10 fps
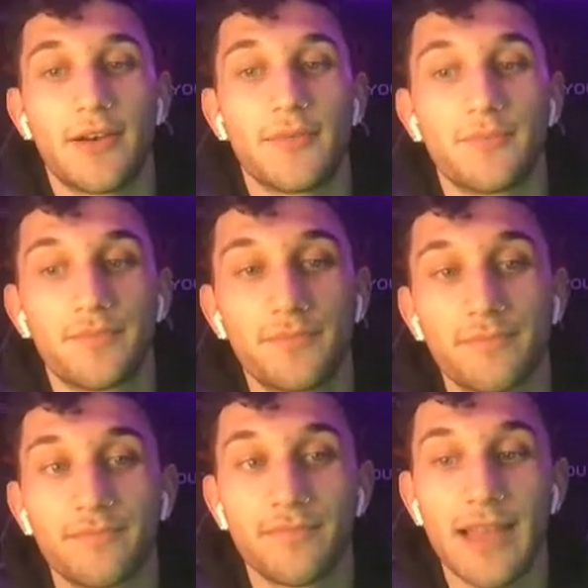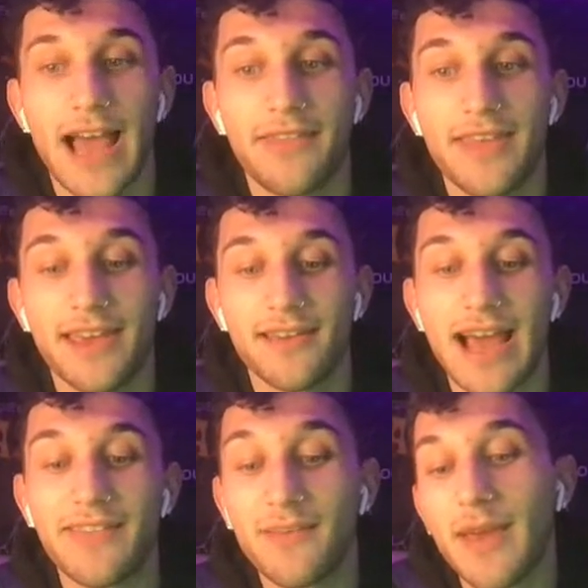Um, I think
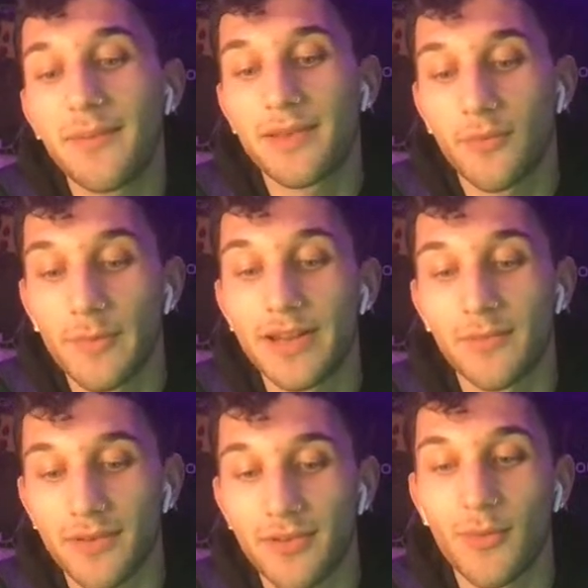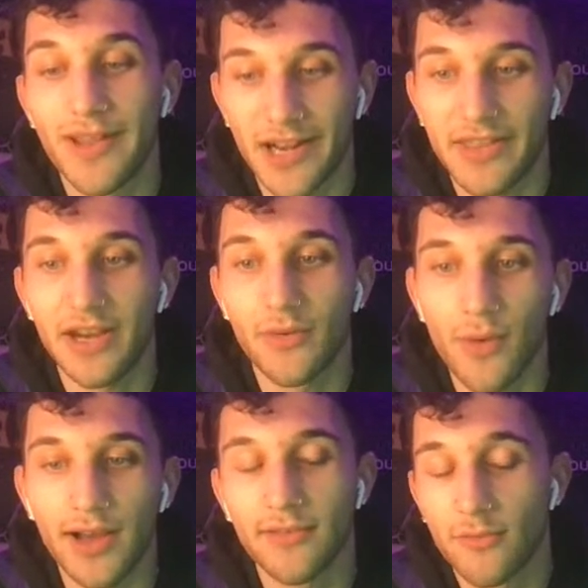Bateman will be number two by the end of the year, and
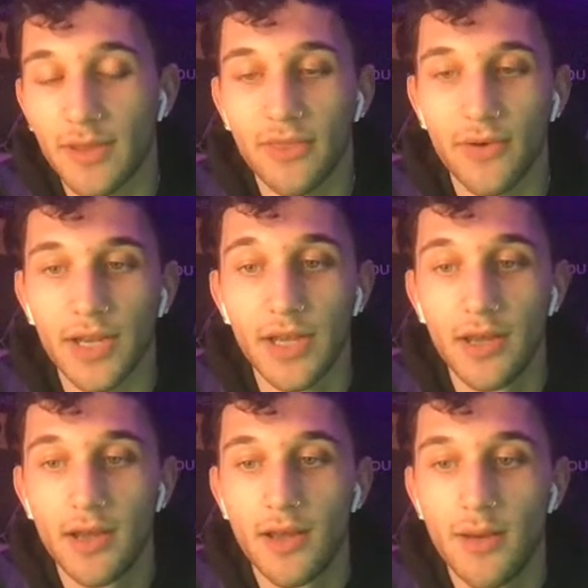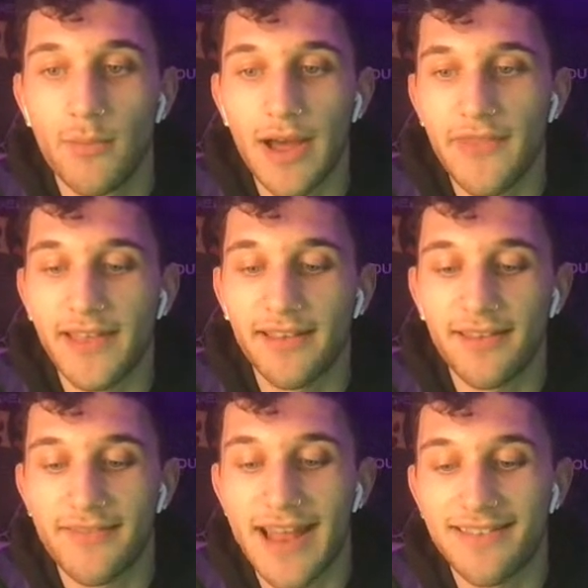Watkins will be three. But I think
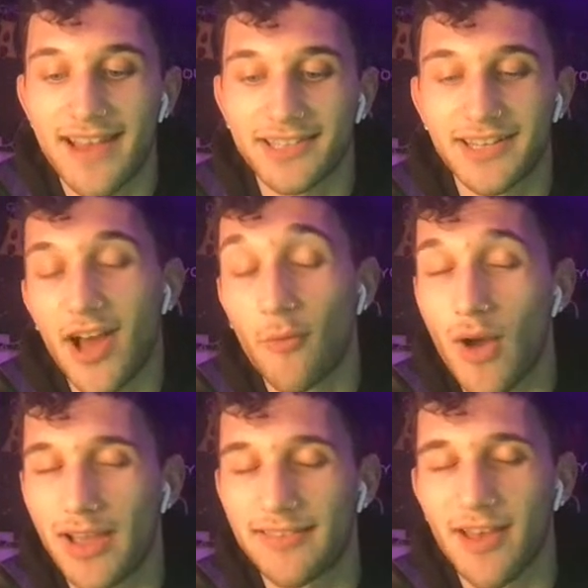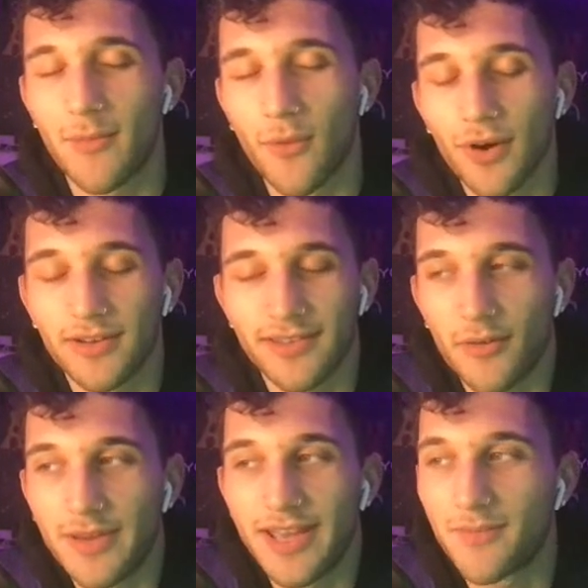that's actually gonna help Watkins out more because he'll
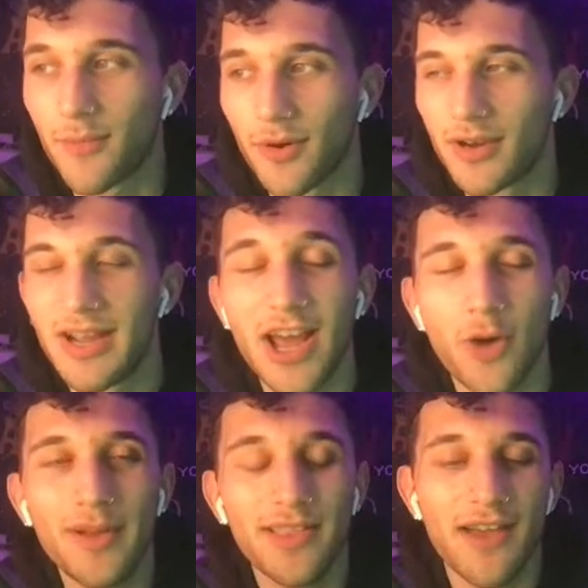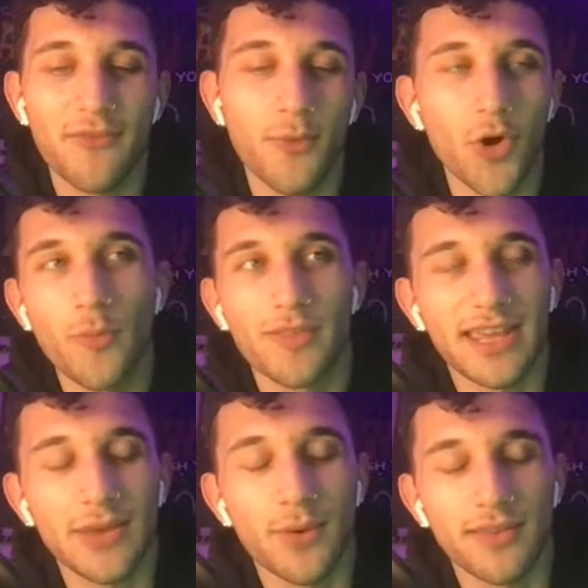be getting more. He'll be left more open like
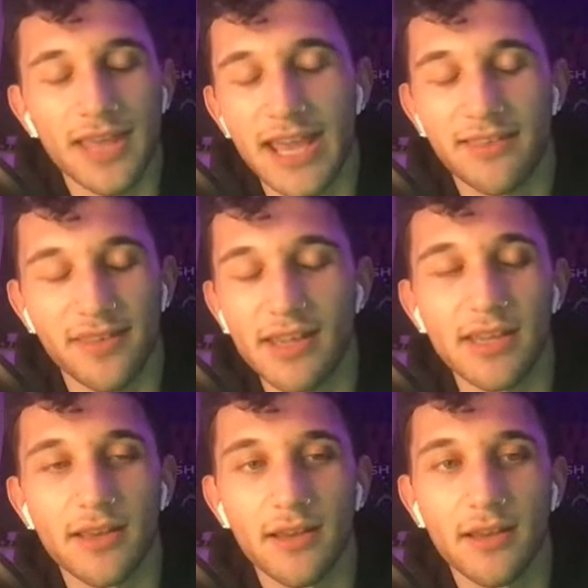he was in Kansas City.